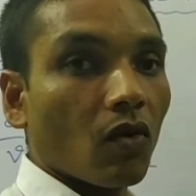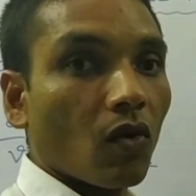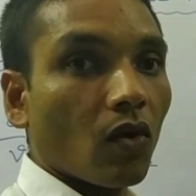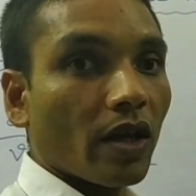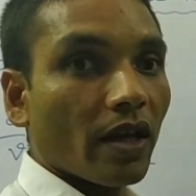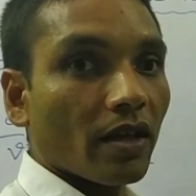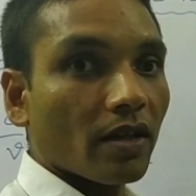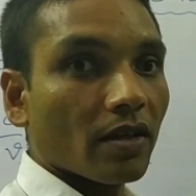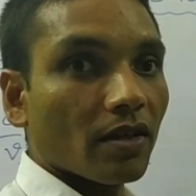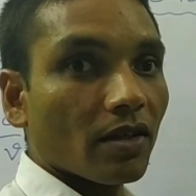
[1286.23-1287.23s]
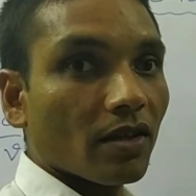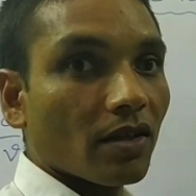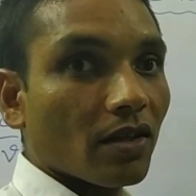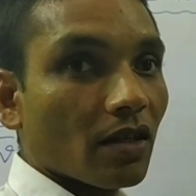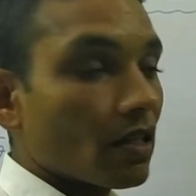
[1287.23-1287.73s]
Okay,
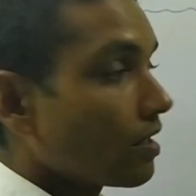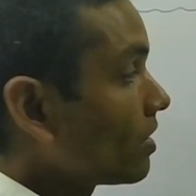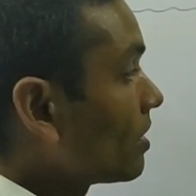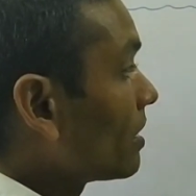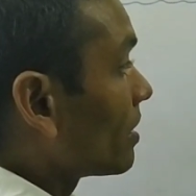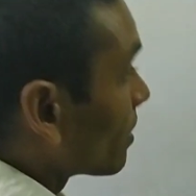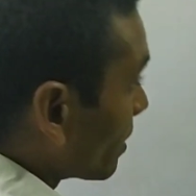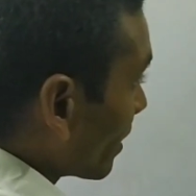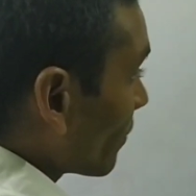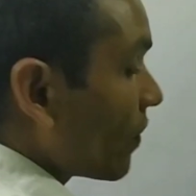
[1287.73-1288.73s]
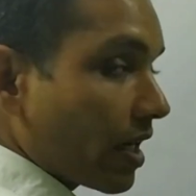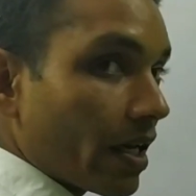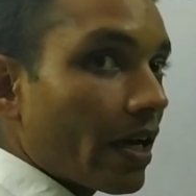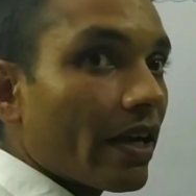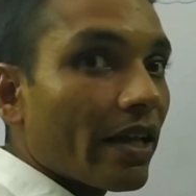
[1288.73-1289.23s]
the
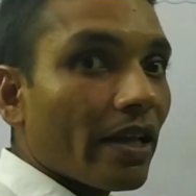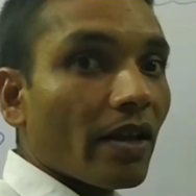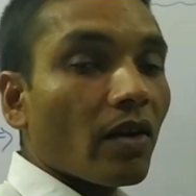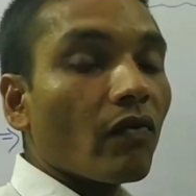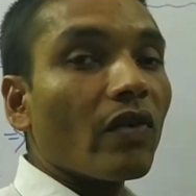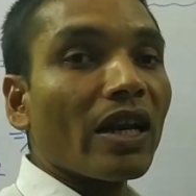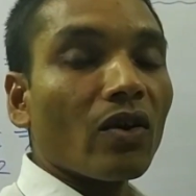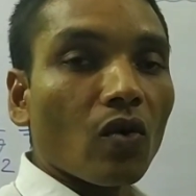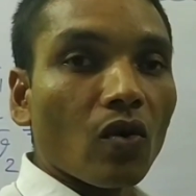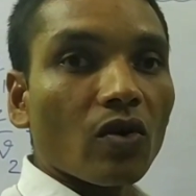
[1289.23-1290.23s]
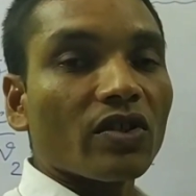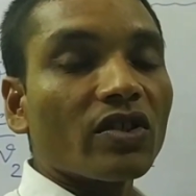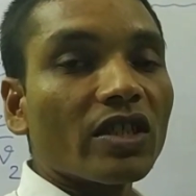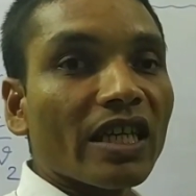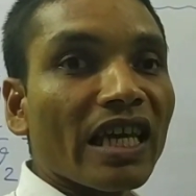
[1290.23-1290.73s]
refracted ray will
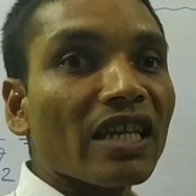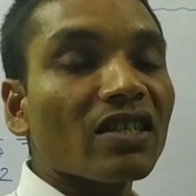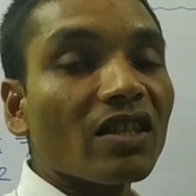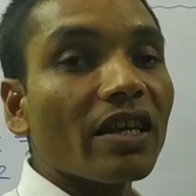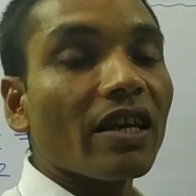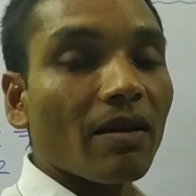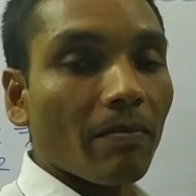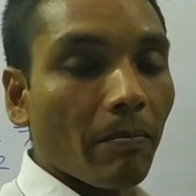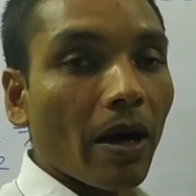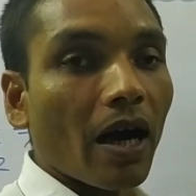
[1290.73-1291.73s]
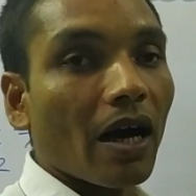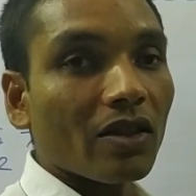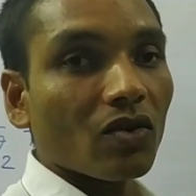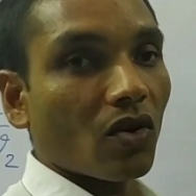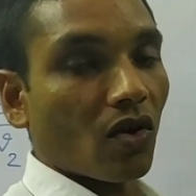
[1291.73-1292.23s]
not change their
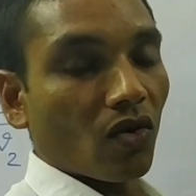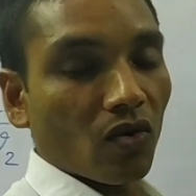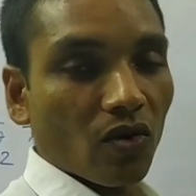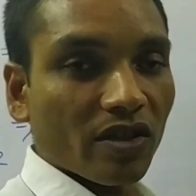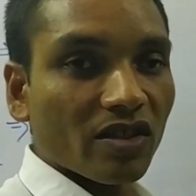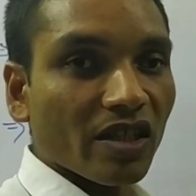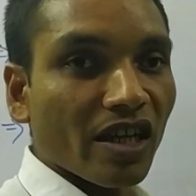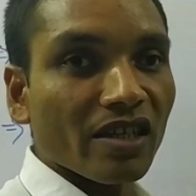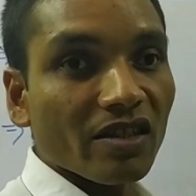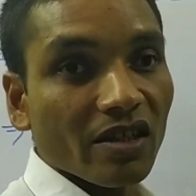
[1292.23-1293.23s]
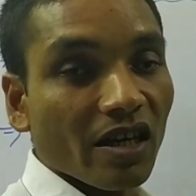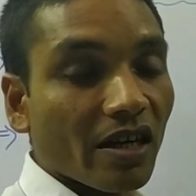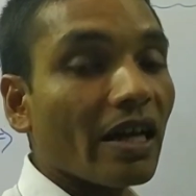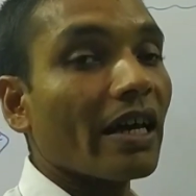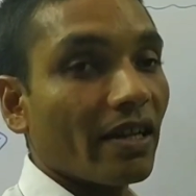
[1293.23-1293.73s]
path or not change their
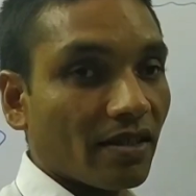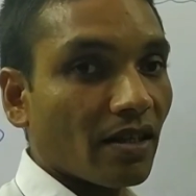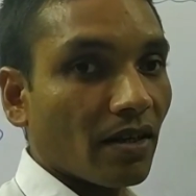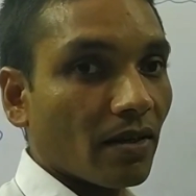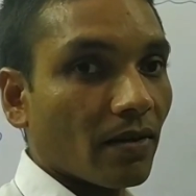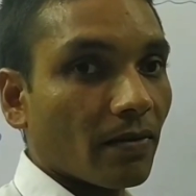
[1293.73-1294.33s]
direction.